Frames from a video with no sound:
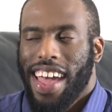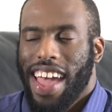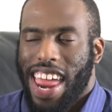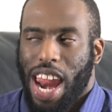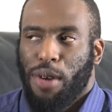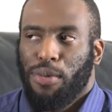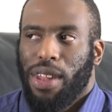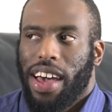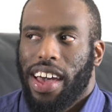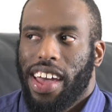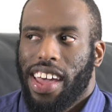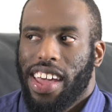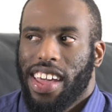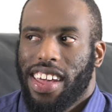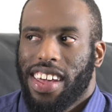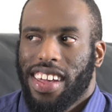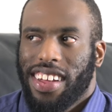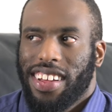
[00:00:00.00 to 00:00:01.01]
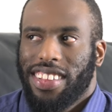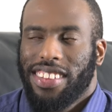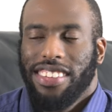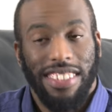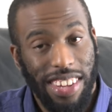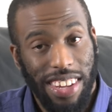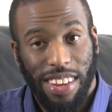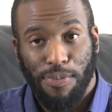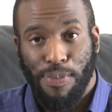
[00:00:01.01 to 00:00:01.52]
And I'm like,
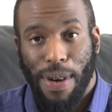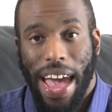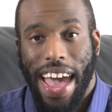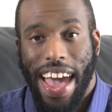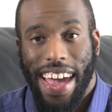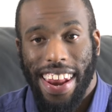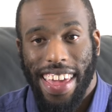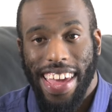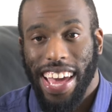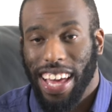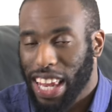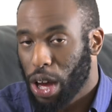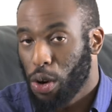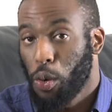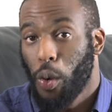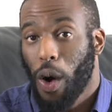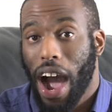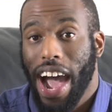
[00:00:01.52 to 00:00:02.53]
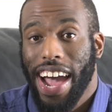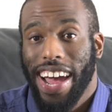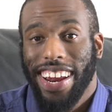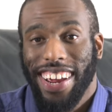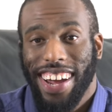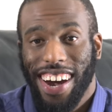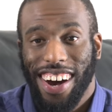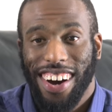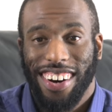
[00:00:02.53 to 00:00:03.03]
this is a bad egg. Like, why
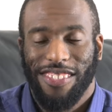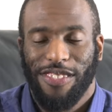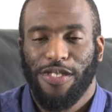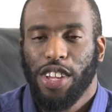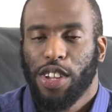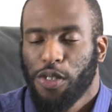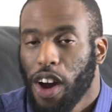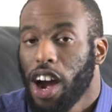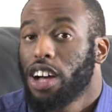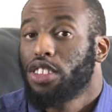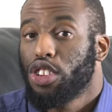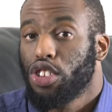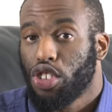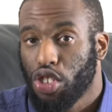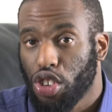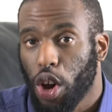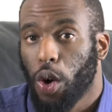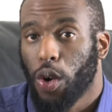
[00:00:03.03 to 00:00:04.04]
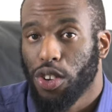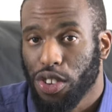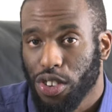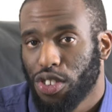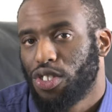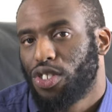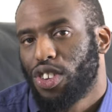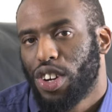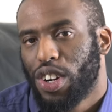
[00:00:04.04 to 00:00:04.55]
y'all, as far as the show is
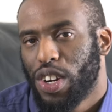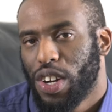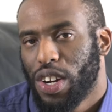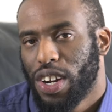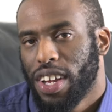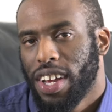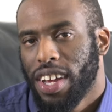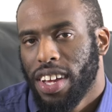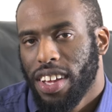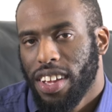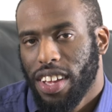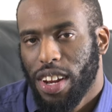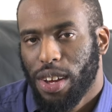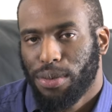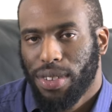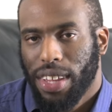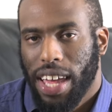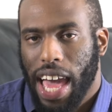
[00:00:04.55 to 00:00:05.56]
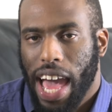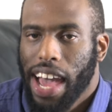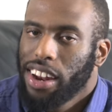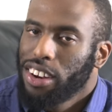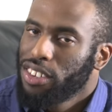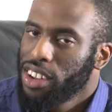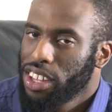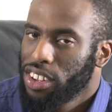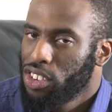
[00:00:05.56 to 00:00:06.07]
concerned, you know what I'm saying, I
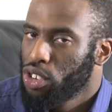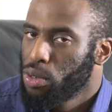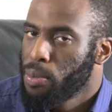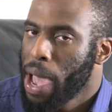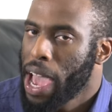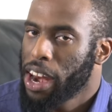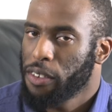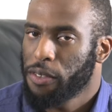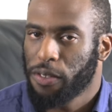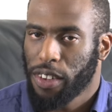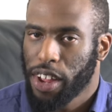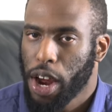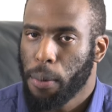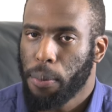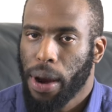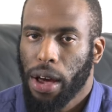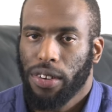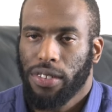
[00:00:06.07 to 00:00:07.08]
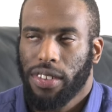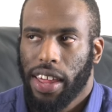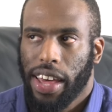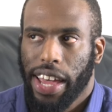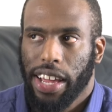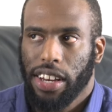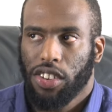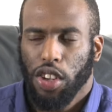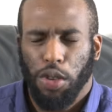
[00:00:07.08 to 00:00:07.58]
understand the dramatic flair, but I was
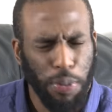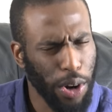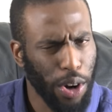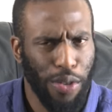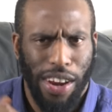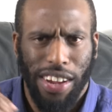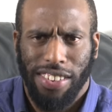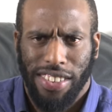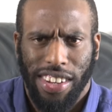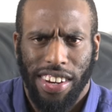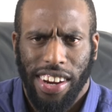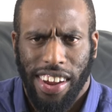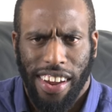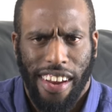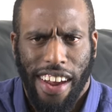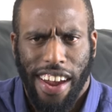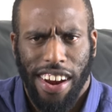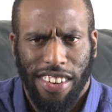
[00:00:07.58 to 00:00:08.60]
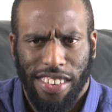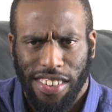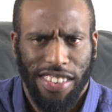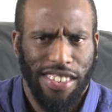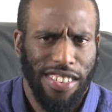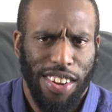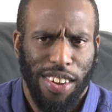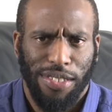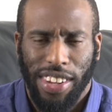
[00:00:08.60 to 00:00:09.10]
like, just progress their
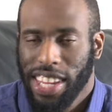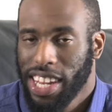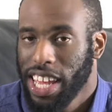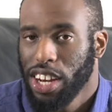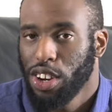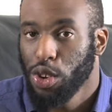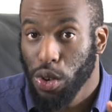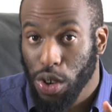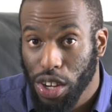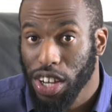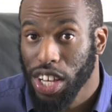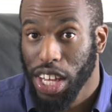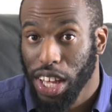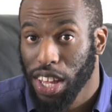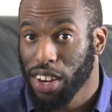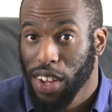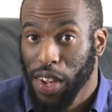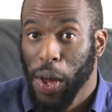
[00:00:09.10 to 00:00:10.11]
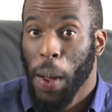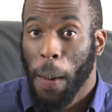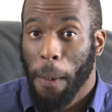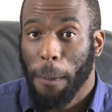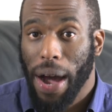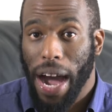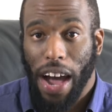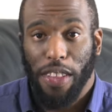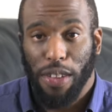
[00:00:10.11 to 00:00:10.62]
characters. You know what I'm saying? They do good
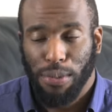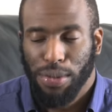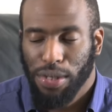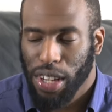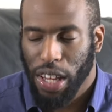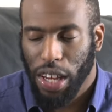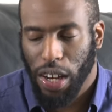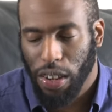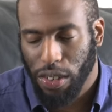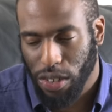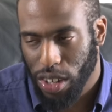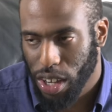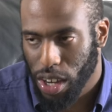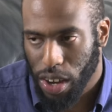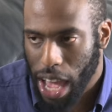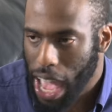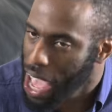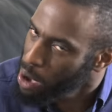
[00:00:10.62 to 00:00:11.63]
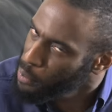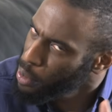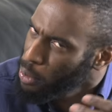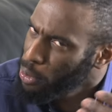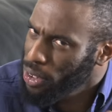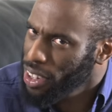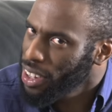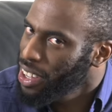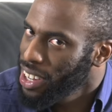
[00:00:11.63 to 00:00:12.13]
by themselves, you know. Add
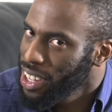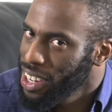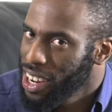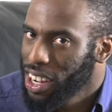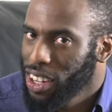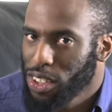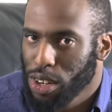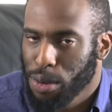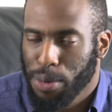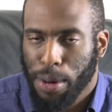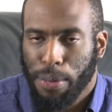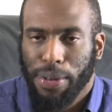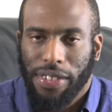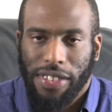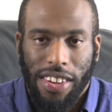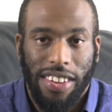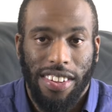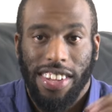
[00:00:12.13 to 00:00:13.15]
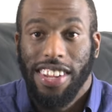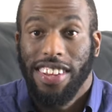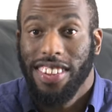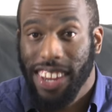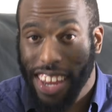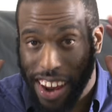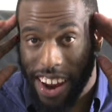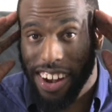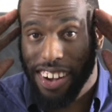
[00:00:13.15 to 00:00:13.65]
maybe Selene in there a little bit, but just this
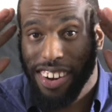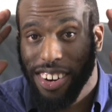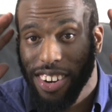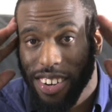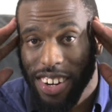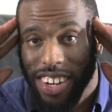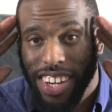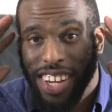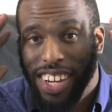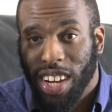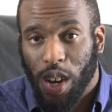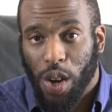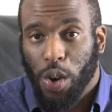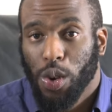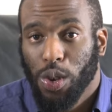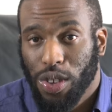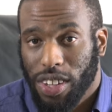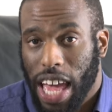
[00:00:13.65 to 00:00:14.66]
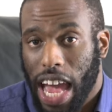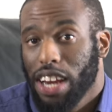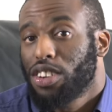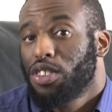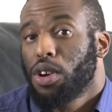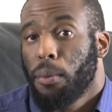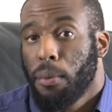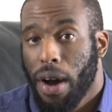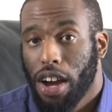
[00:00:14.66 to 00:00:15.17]
character, who's
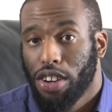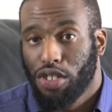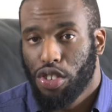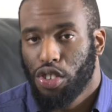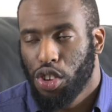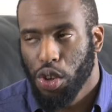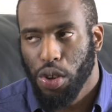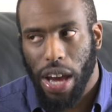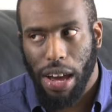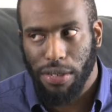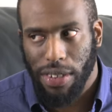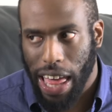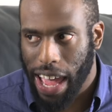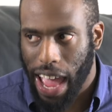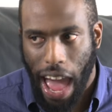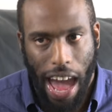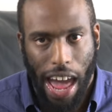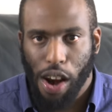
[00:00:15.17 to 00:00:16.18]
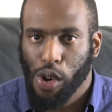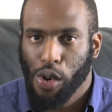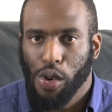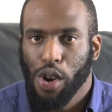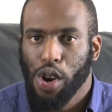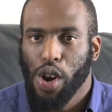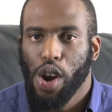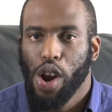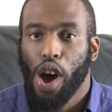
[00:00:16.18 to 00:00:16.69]
actually a monster too, I was like, I
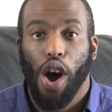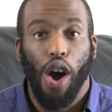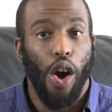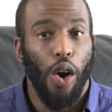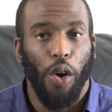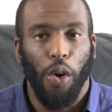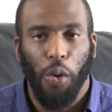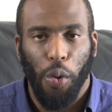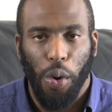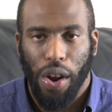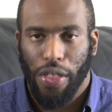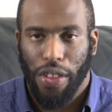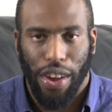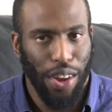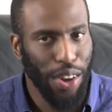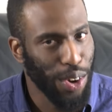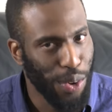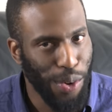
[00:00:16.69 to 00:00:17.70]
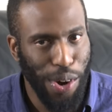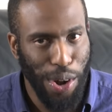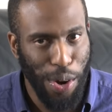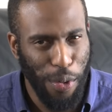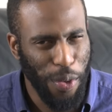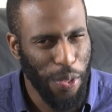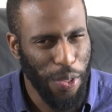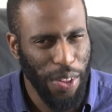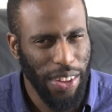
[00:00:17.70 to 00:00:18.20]
don't know where they're
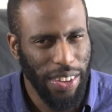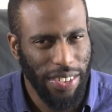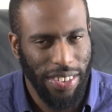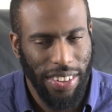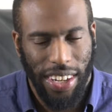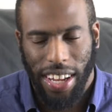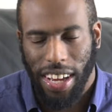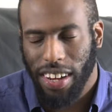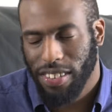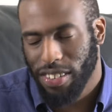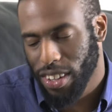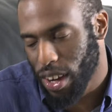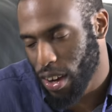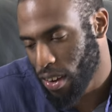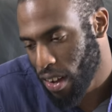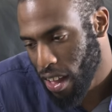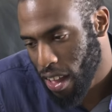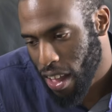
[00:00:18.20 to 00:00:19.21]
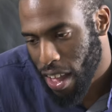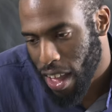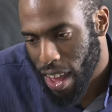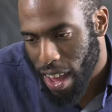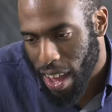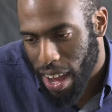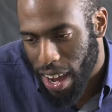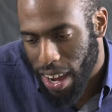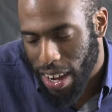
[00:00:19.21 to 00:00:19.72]
going with this, you know. So,
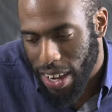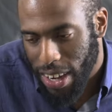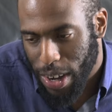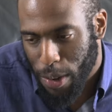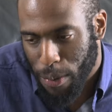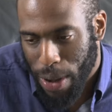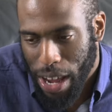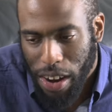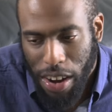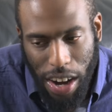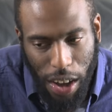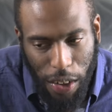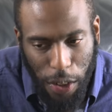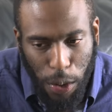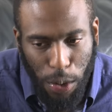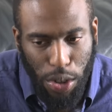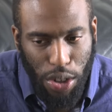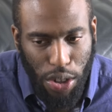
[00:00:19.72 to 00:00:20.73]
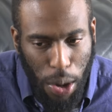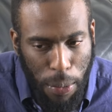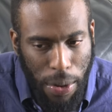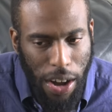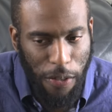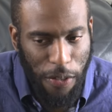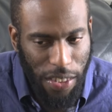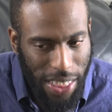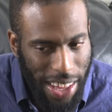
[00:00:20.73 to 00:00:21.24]
I don't know. There was so many
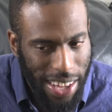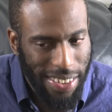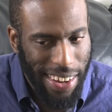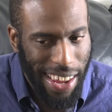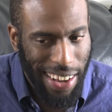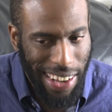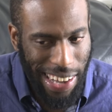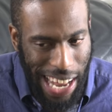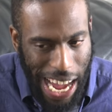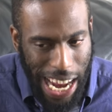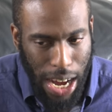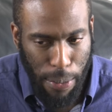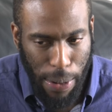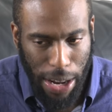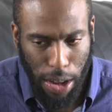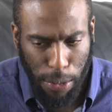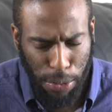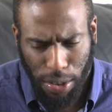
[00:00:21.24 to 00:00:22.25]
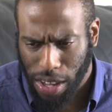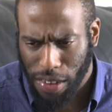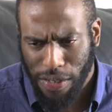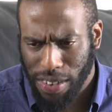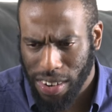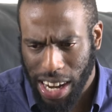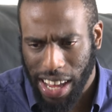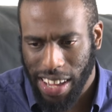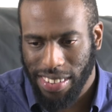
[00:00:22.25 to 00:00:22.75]
different things I liked about it. So
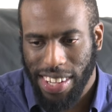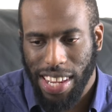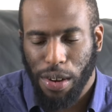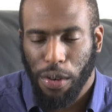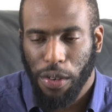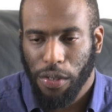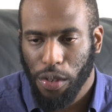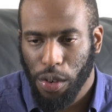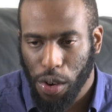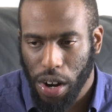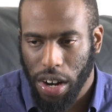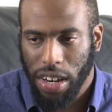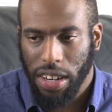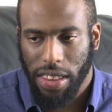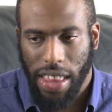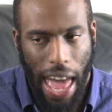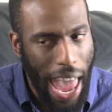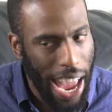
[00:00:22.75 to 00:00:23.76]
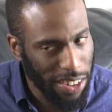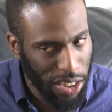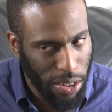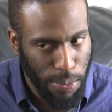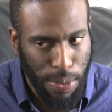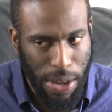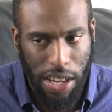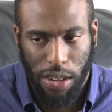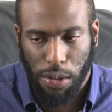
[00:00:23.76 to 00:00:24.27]
even, like I said, with Gordon, the
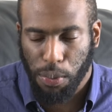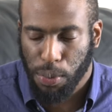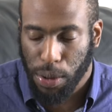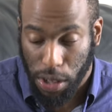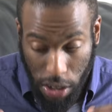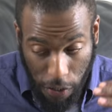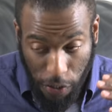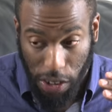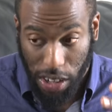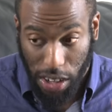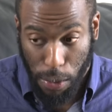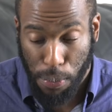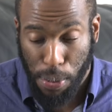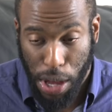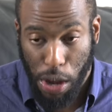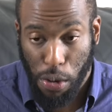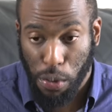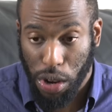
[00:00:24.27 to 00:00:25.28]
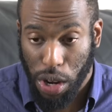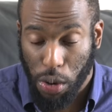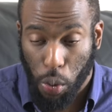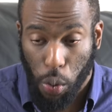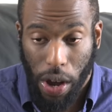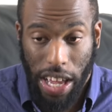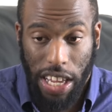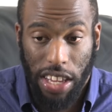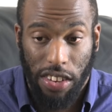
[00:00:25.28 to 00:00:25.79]
action beat, specifically Penguin and
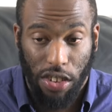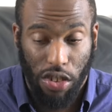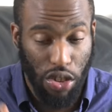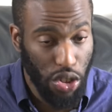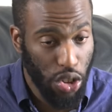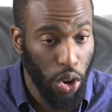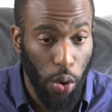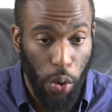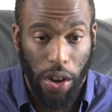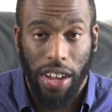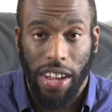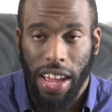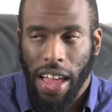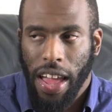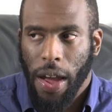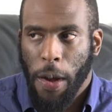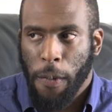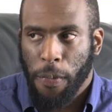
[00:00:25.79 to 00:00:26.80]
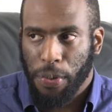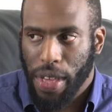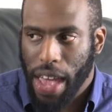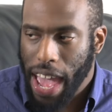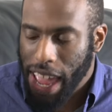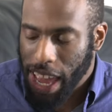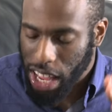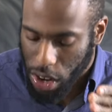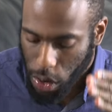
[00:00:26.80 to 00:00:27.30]
what he's doing,
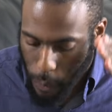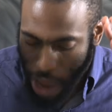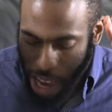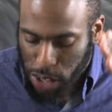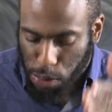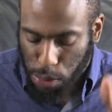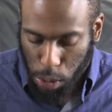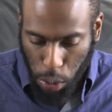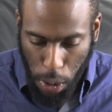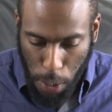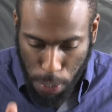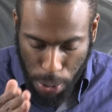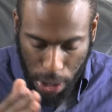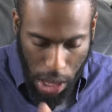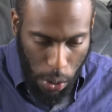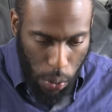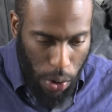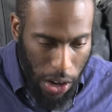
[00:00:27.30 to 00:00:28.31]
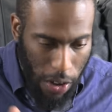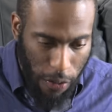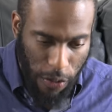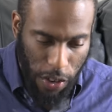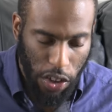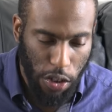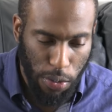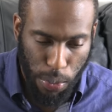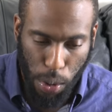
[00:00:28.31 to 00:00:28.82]
that interaction between Penguin and
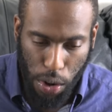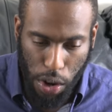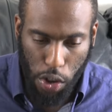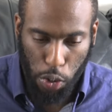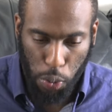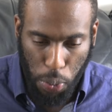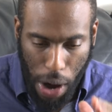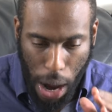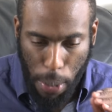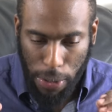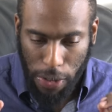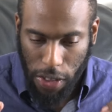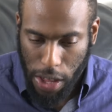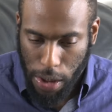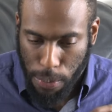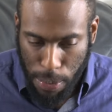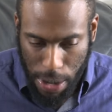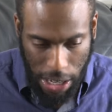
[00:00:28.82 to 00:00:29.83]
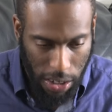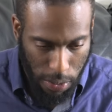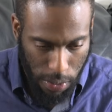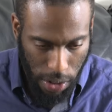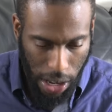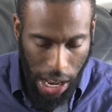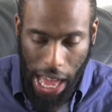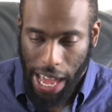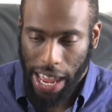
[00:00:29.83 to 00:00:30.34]
Fish Mooney is probably the
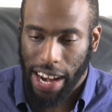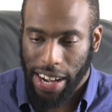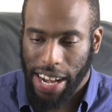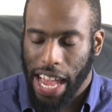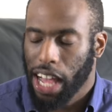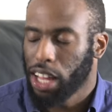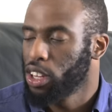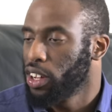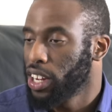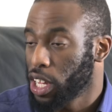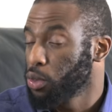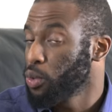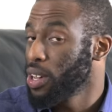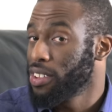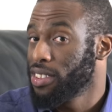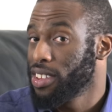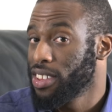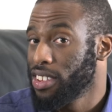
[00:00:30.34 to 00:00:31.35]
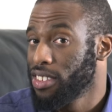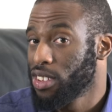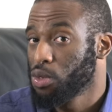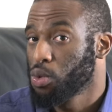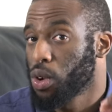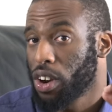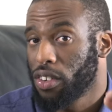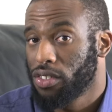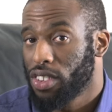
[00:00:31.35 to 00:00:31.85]
best line of dialogue. That's why I said this
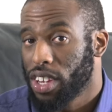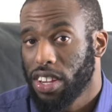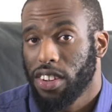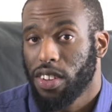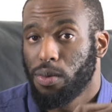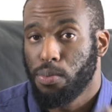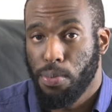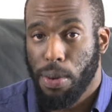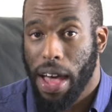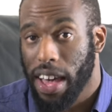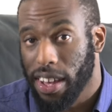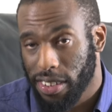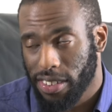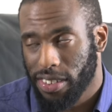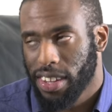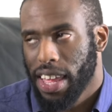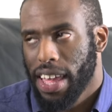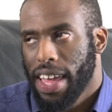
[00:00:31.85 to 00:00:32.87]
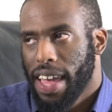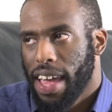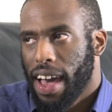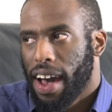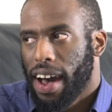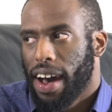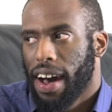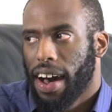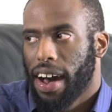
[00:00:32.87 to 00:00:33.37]
is one of Jada's best
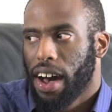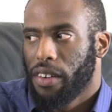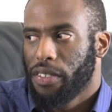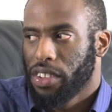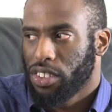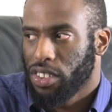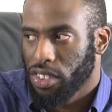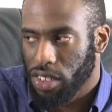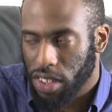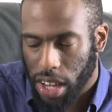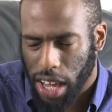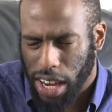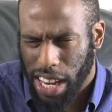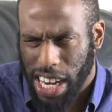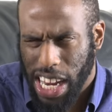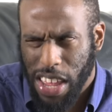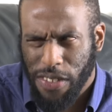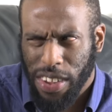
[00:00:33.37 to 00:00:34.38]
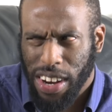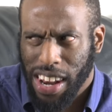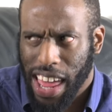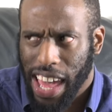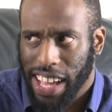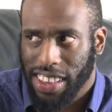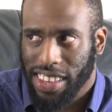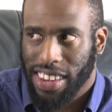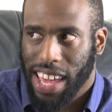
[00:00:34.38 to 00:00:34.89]
that she's done. And even,
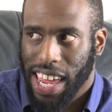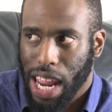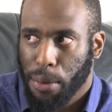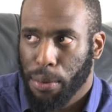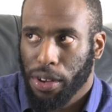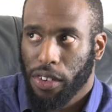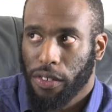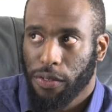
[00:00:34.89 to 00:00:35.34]
like, the dynamic